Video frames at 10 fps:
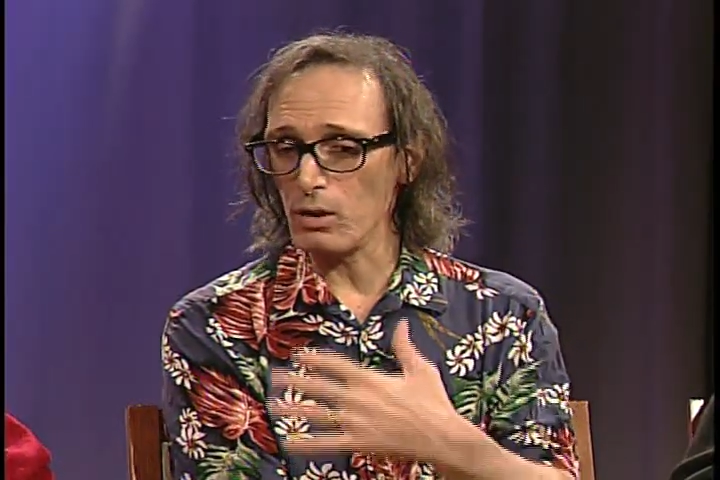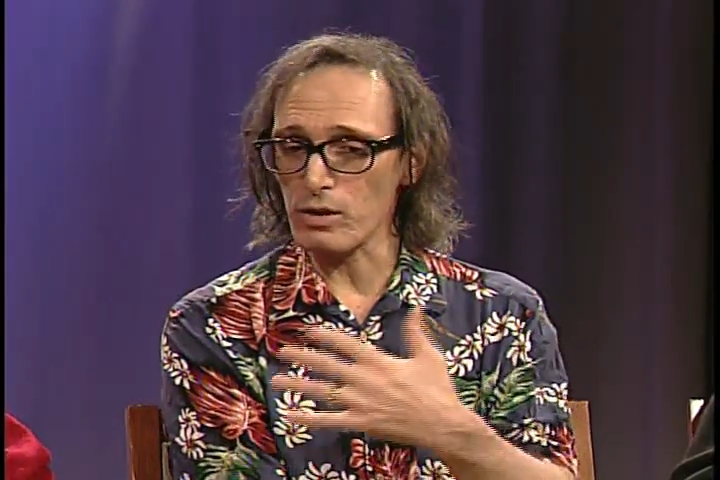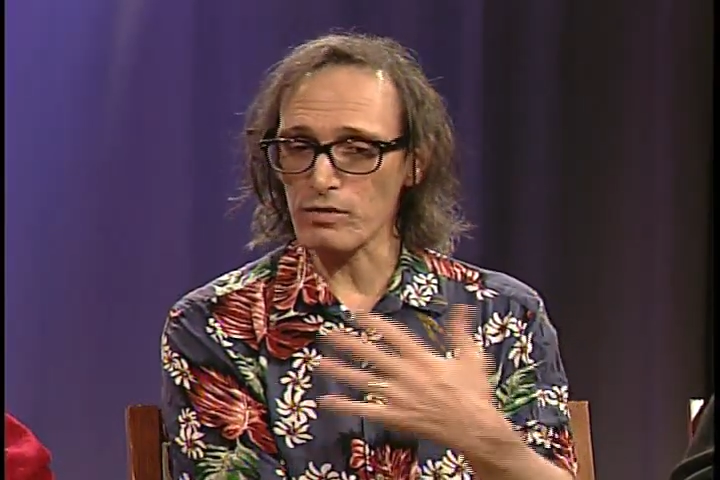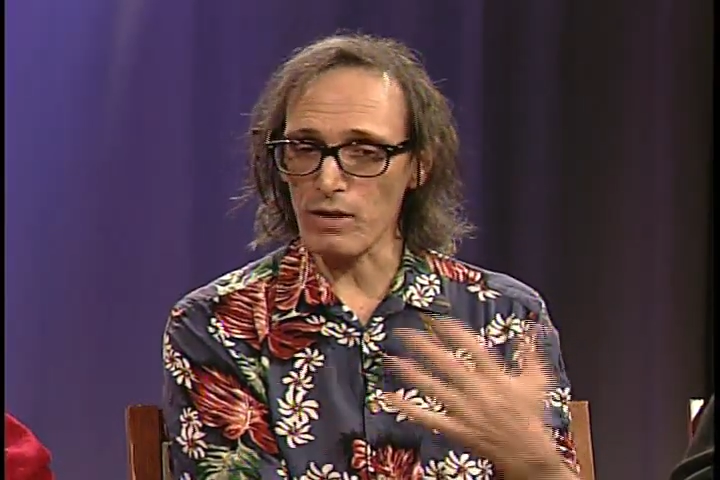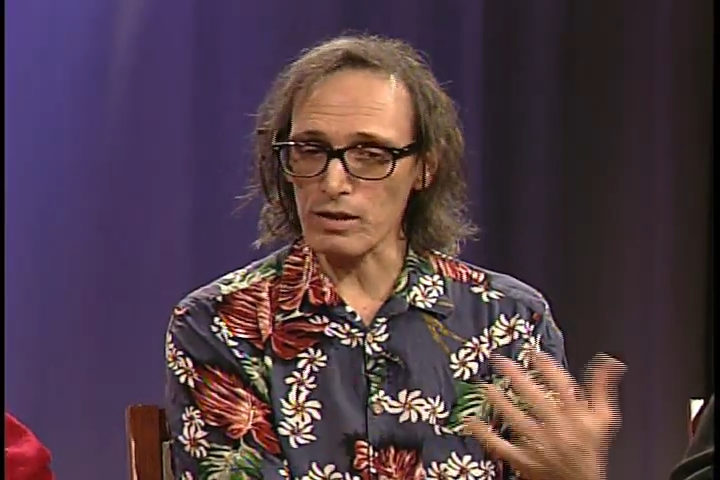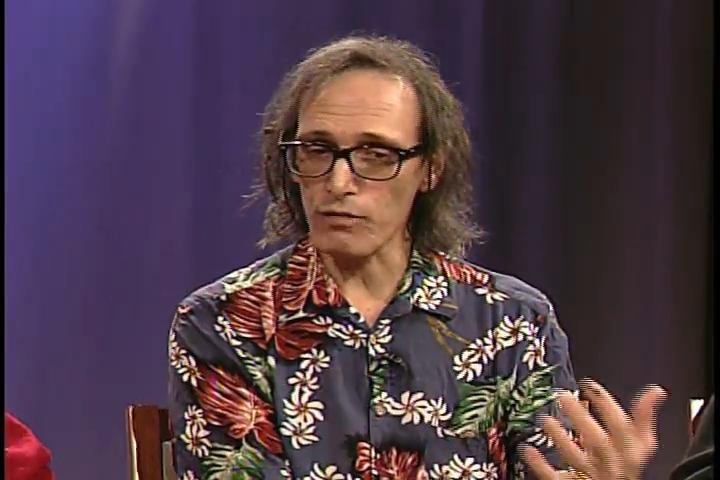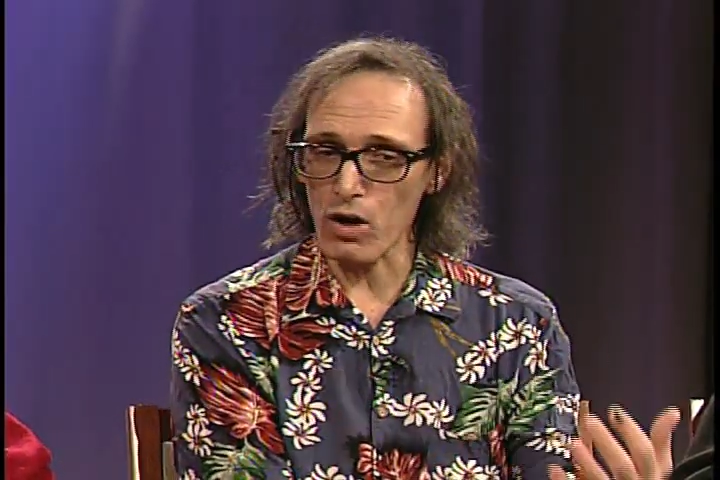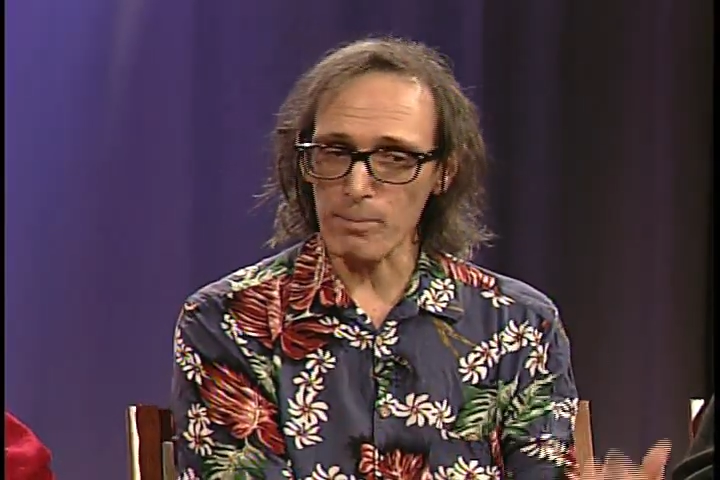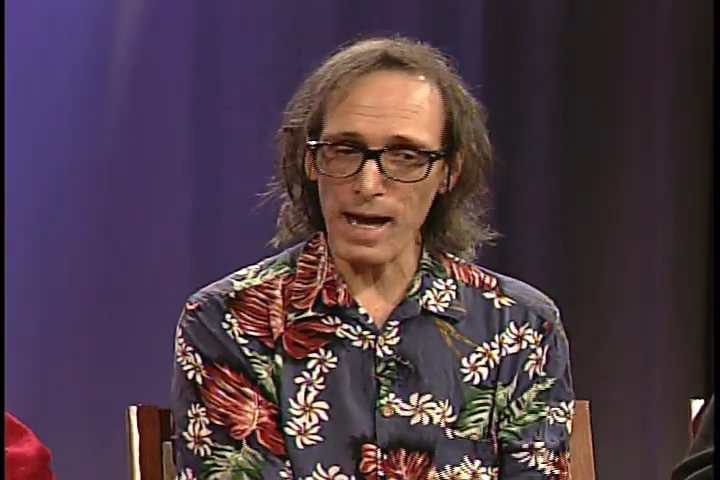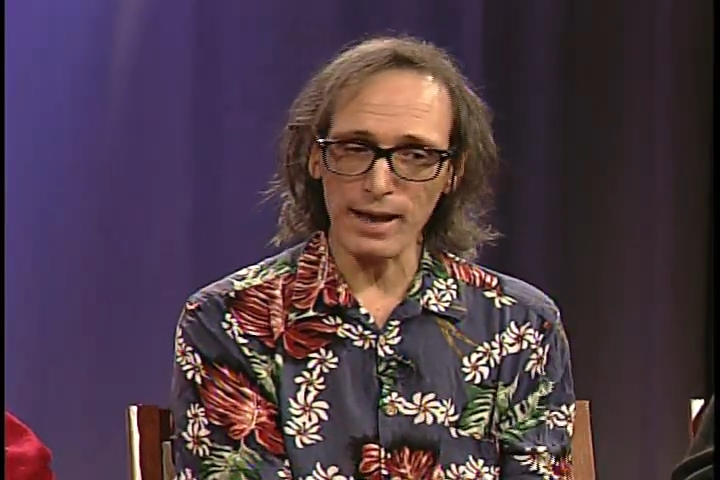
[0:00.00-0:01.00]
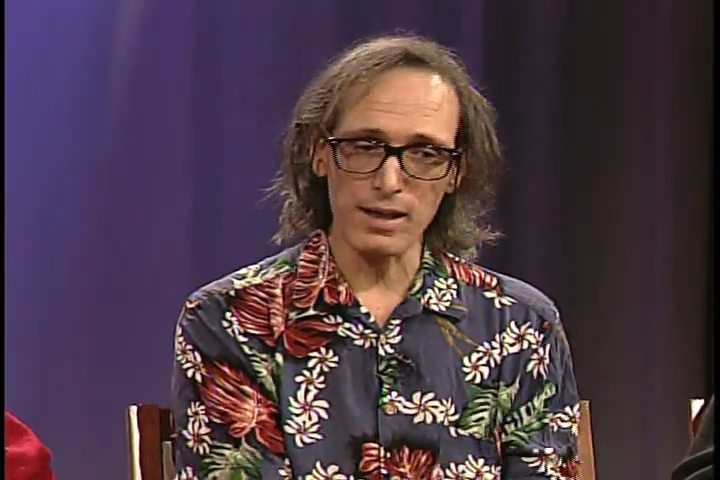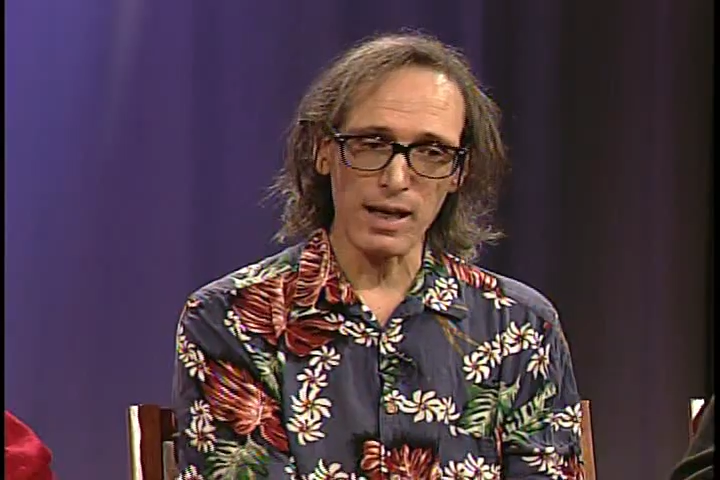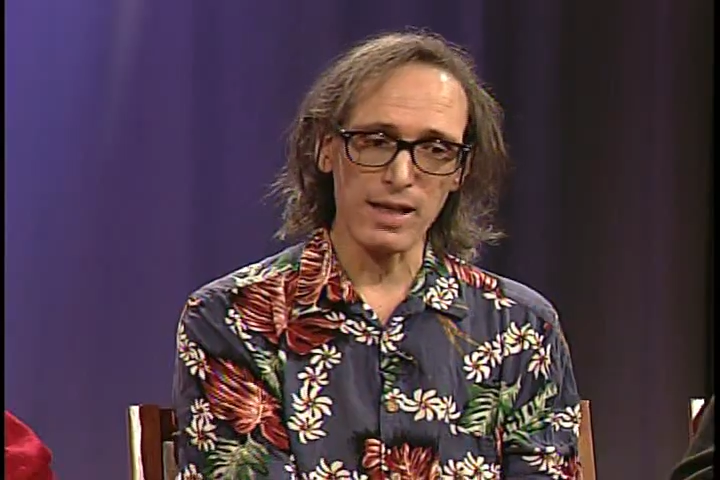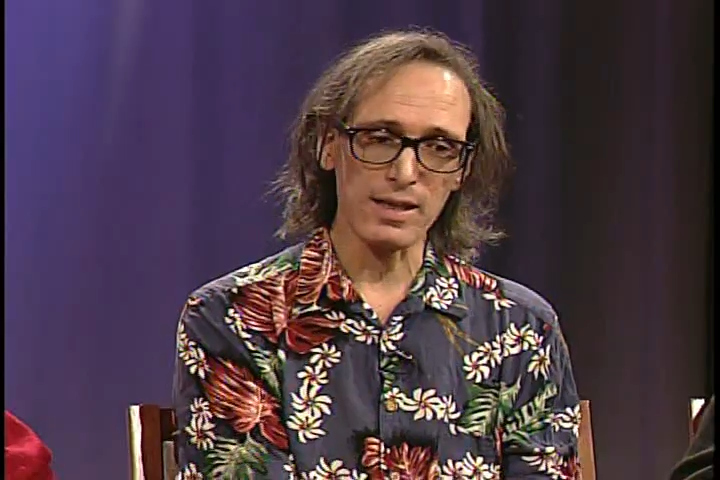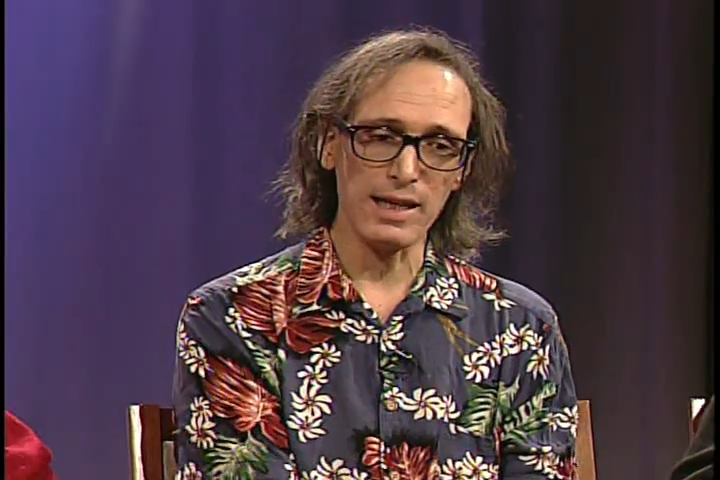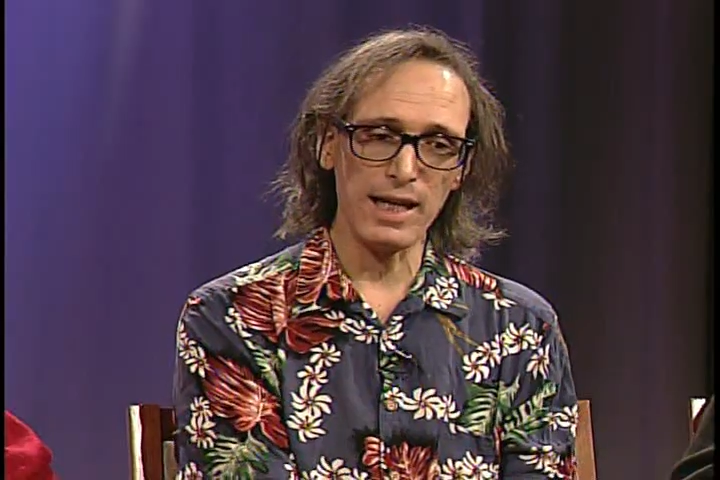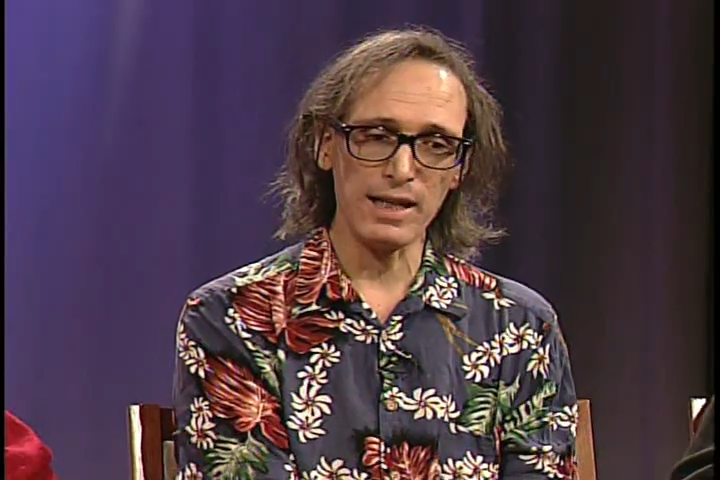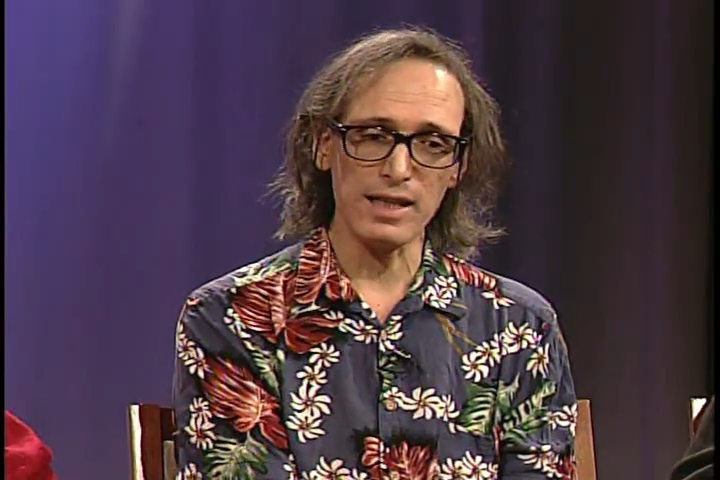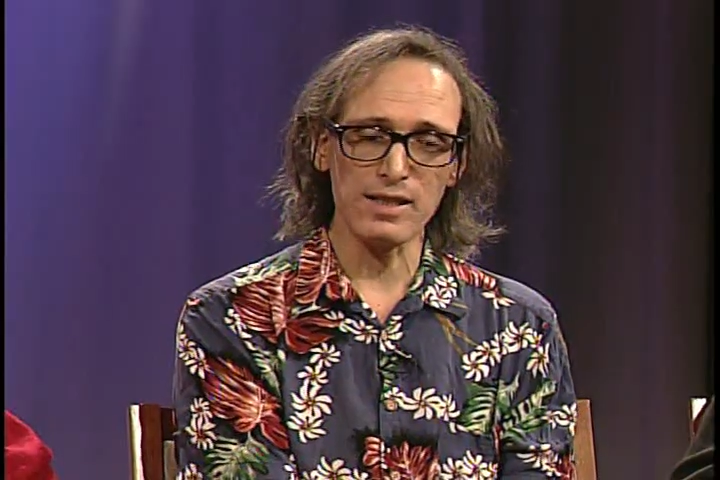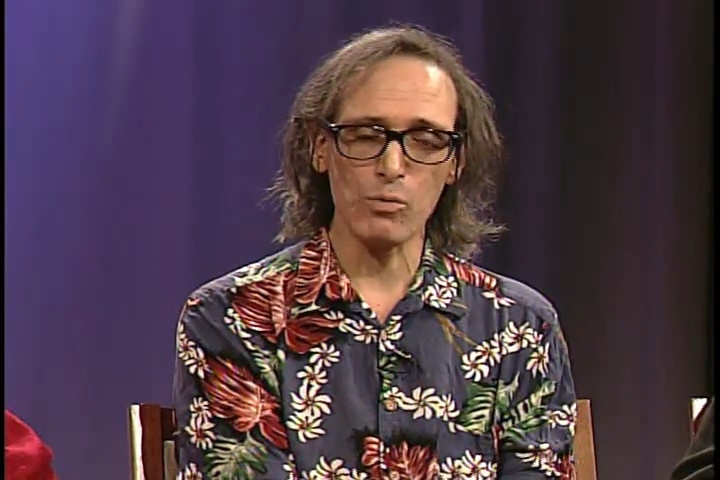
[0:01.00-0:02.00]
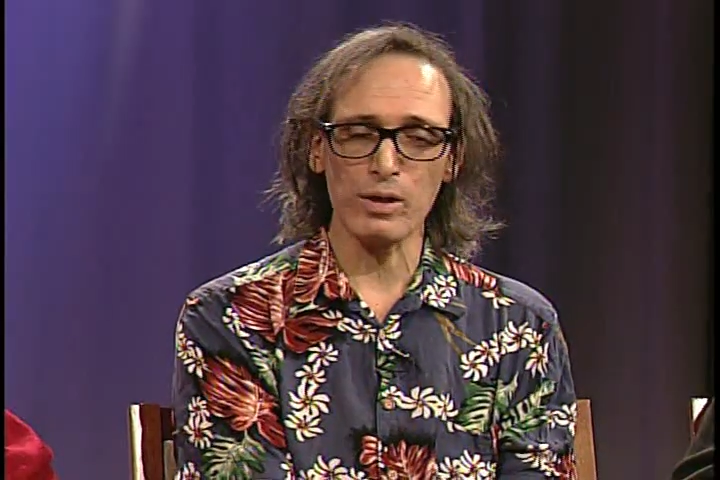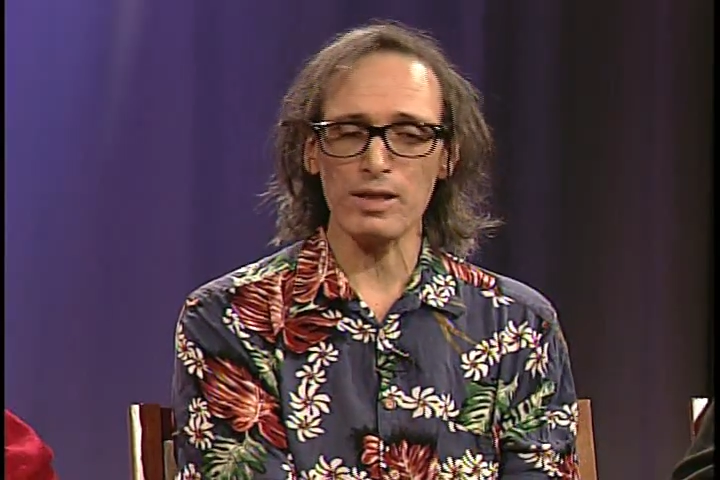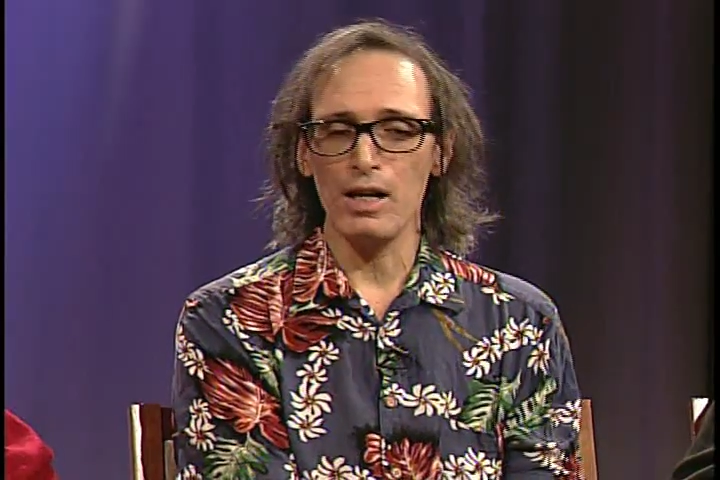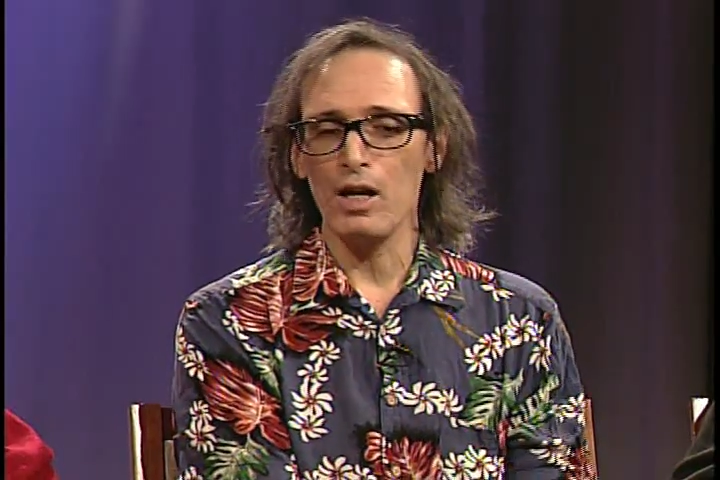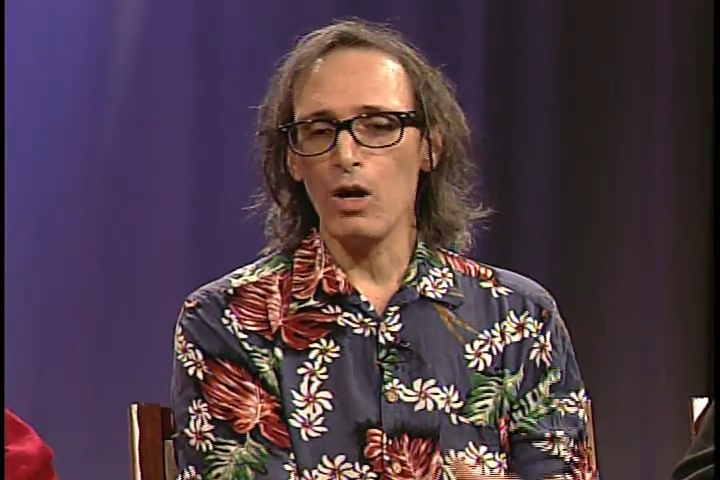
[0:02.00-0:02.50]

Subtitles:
as far back as the 80s was,